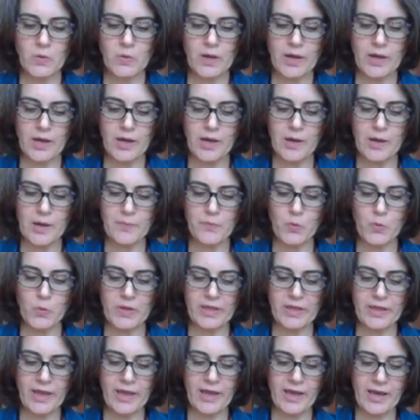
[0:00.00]
um,
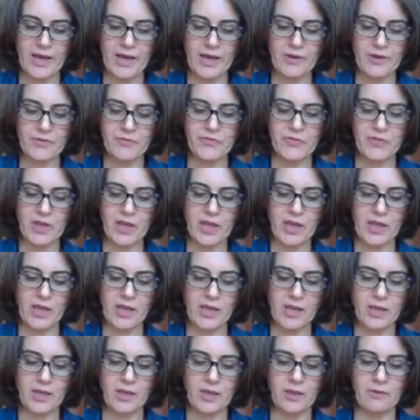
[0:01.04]
we have
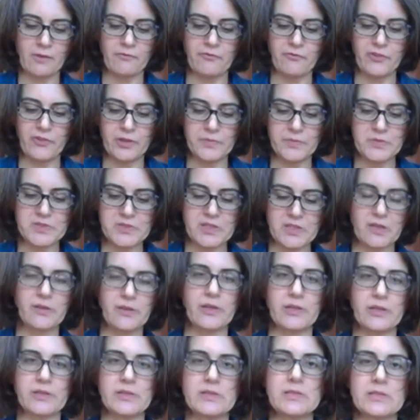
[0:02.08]
a film
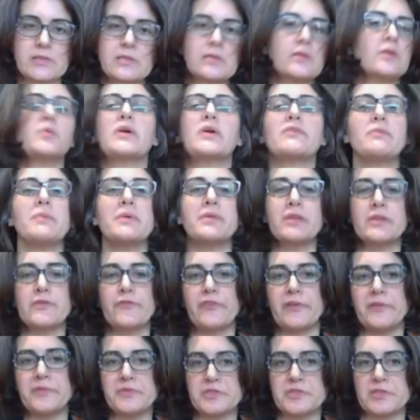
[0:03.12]
series. Uh, we have a monthly
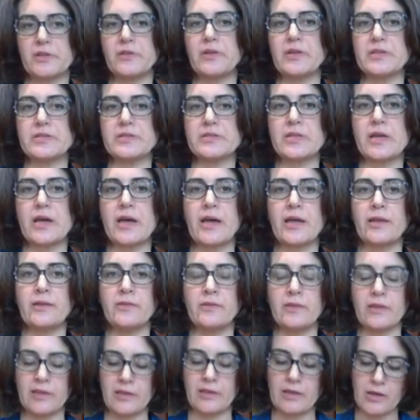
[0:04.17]
film series,
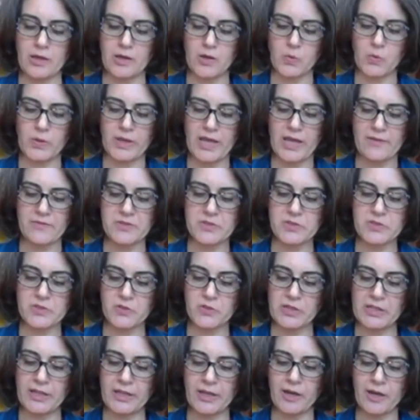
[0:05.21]
and uh, we have a
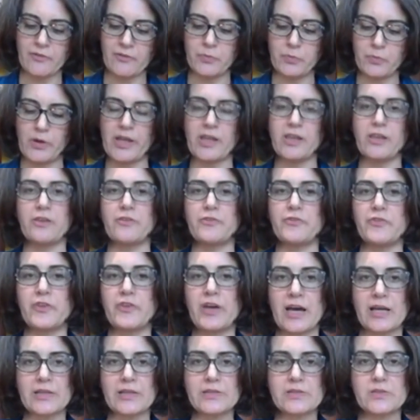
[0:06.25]
screening of Breaking
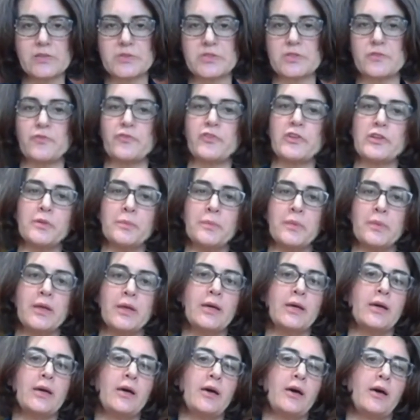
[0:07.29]
Fast. So it's a film
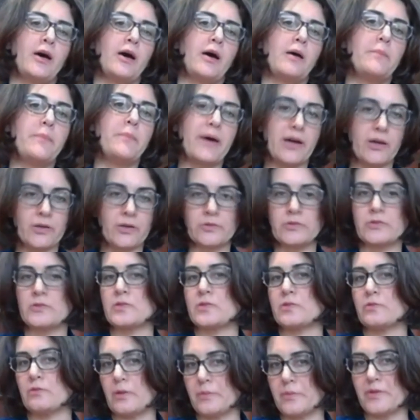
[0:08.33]
about
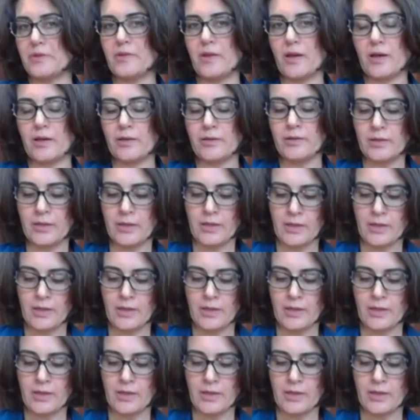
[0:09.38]
Ramadan,